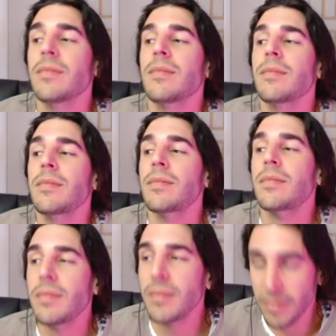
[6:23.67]

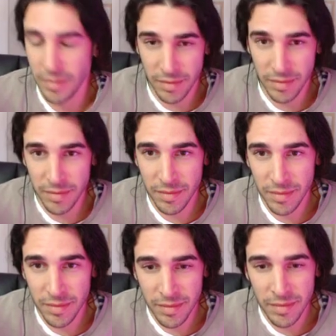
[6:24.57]

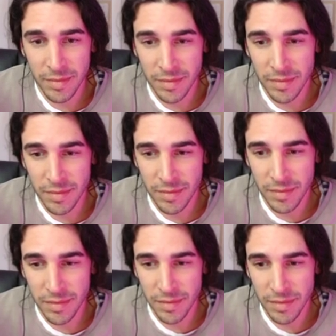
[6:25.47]

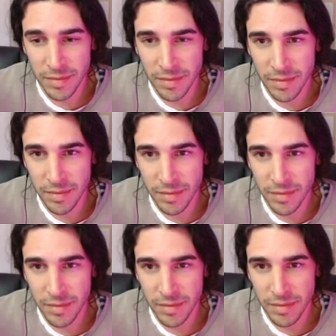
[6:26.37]

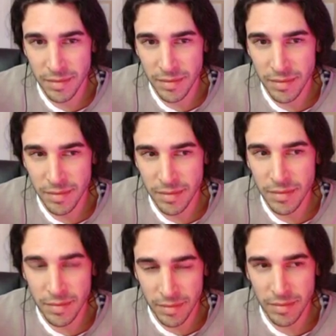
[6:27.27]

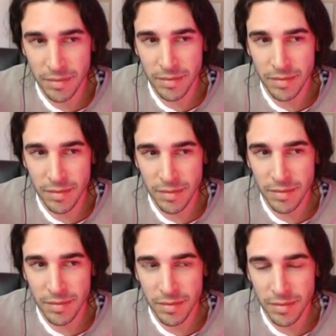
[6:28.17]

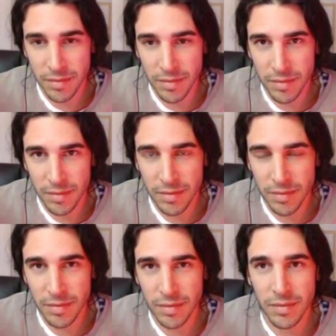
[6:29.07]
This person isn't speaking.